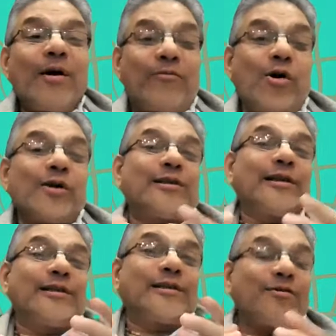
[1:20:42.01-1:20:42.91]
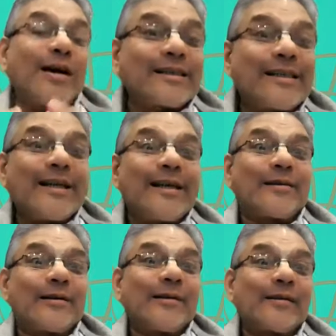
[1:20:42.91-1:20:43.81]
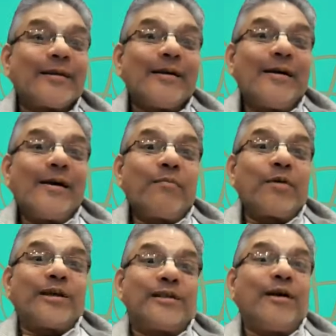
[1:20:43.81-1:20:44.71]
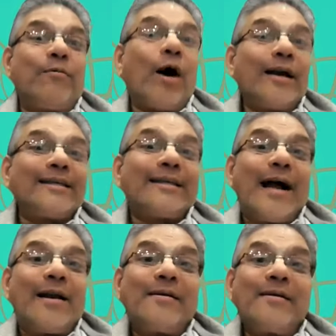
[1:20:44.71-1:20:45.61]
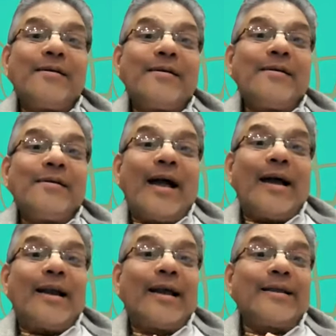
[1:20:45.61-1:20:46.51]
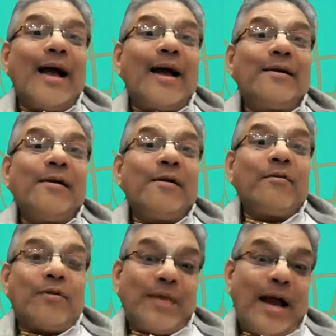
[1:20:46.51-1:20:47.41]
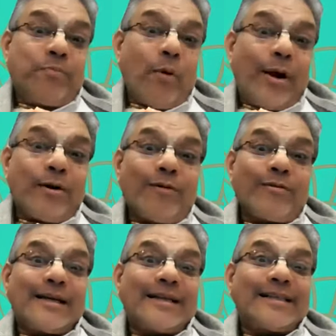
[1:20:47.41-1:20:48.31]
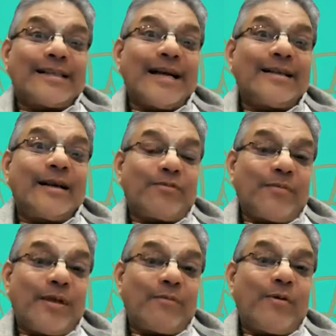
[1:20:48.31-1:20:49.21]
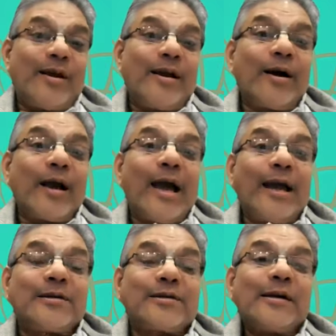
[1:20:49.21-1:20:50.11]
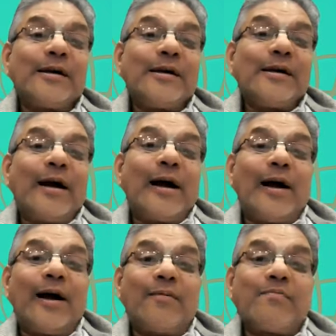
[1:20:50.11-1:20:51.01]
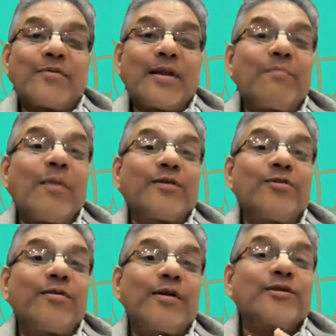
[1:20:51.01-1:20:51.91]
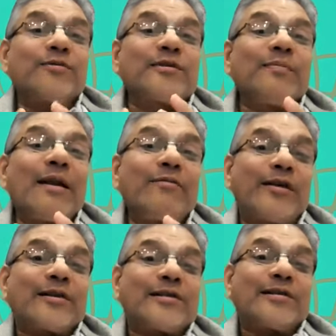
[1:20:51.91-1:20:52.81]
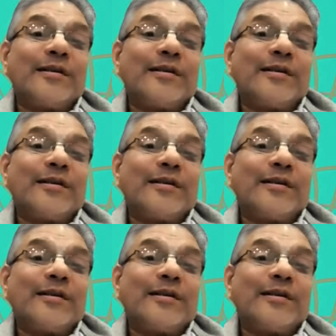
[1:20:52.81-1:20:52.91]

Of course, this is transcendental because they wanted that, and like that, from that point onward, it is said that from that very young age, uh, that Madhuri Ras was manifest,